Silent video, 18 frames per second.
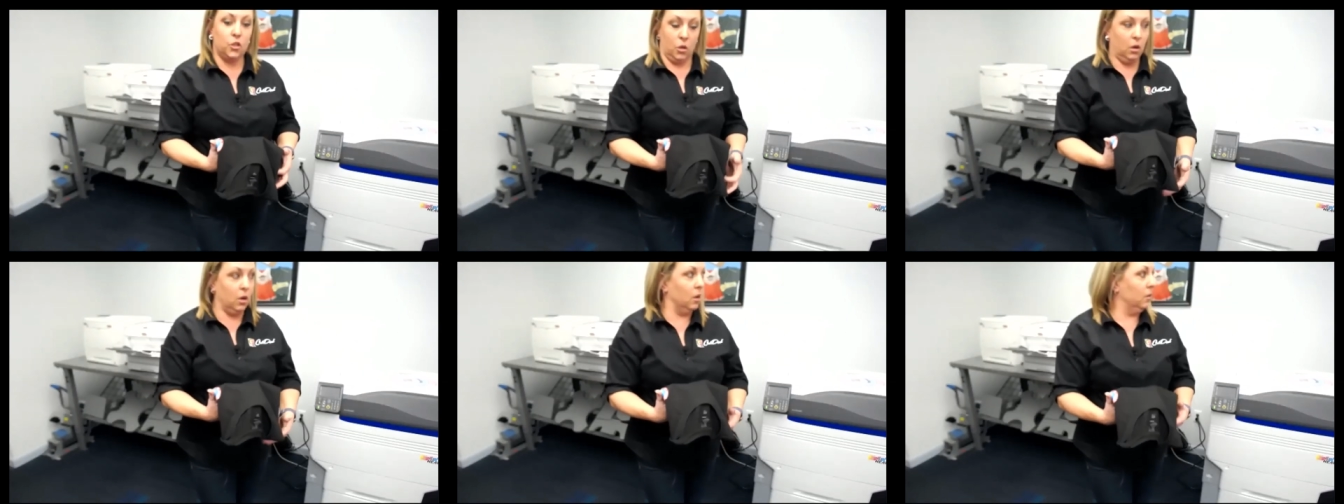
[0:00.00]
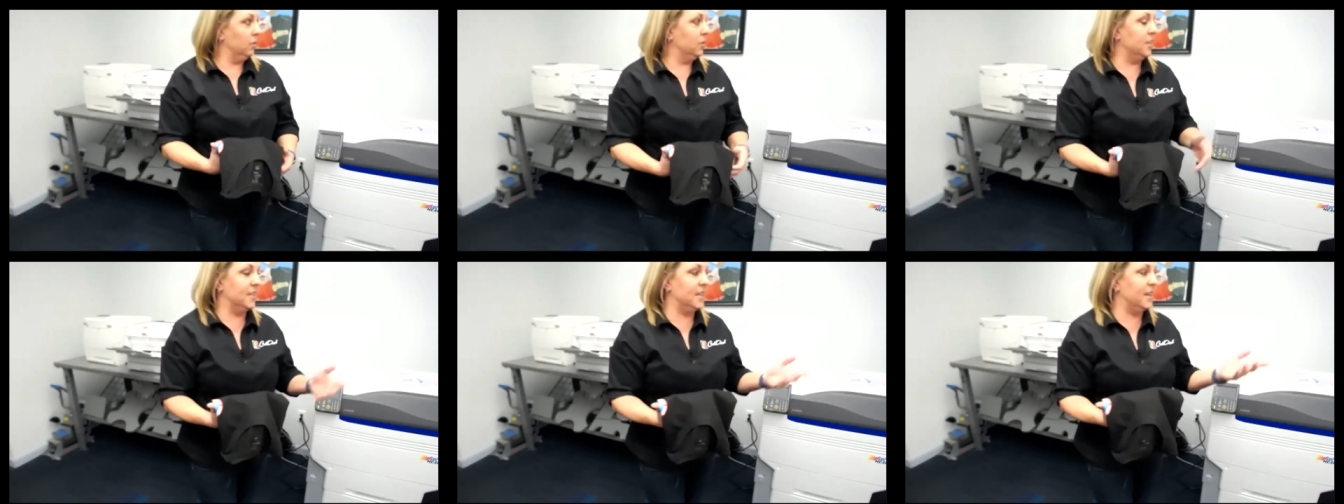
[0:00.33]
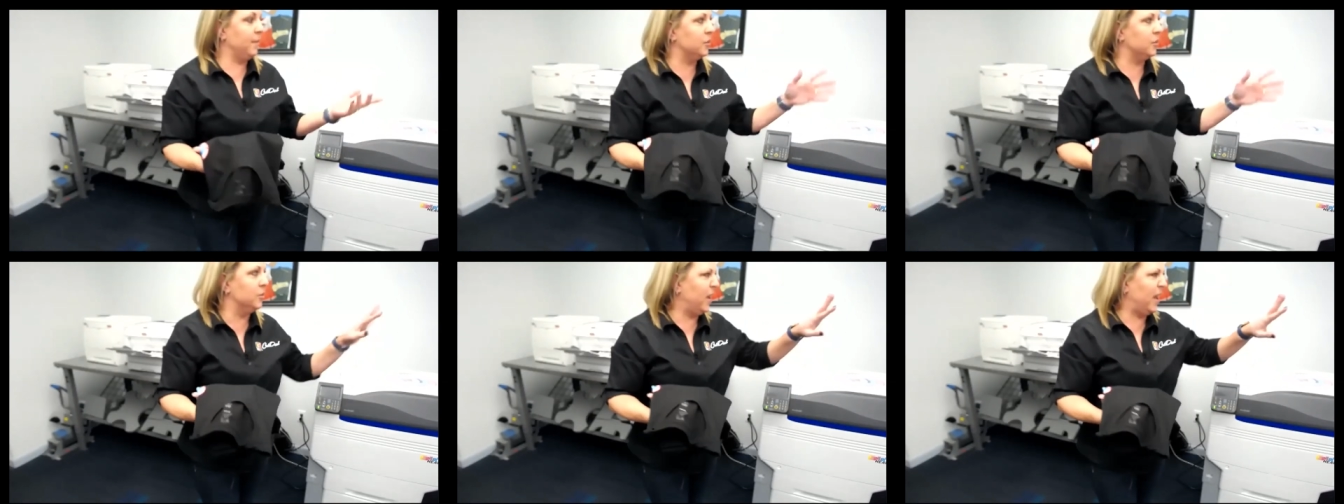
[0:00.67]
Sure.
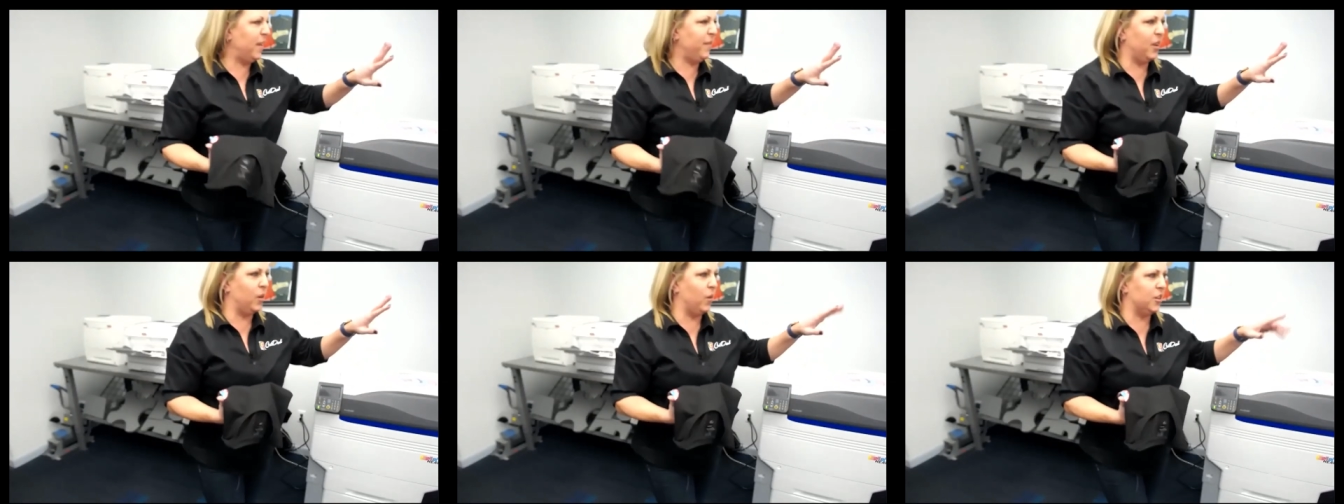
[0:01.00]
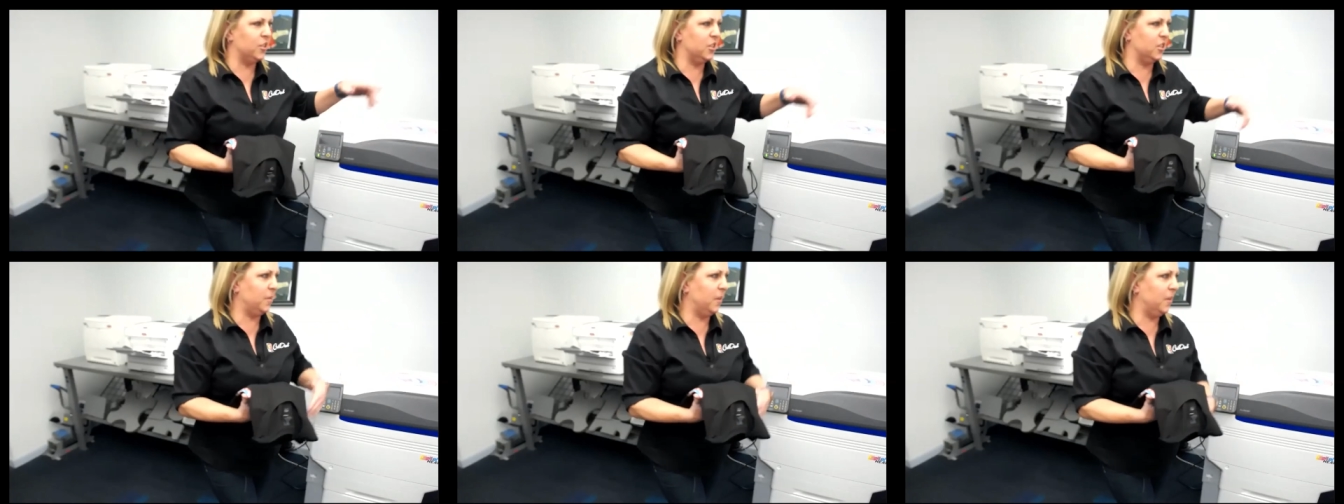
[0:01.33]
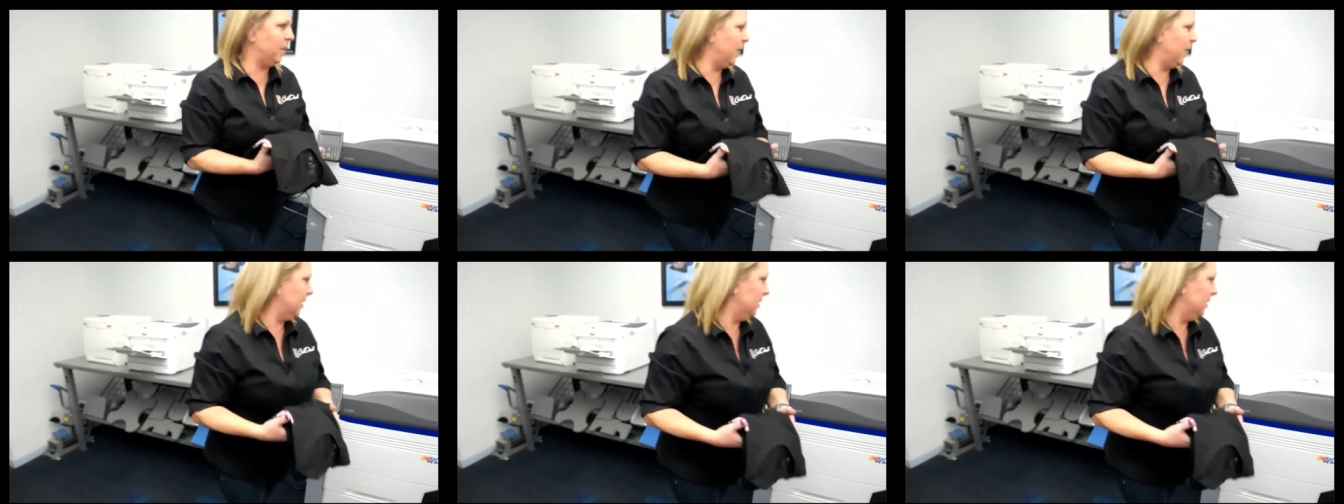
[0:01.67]
it? Do we have any questions? I, got a question.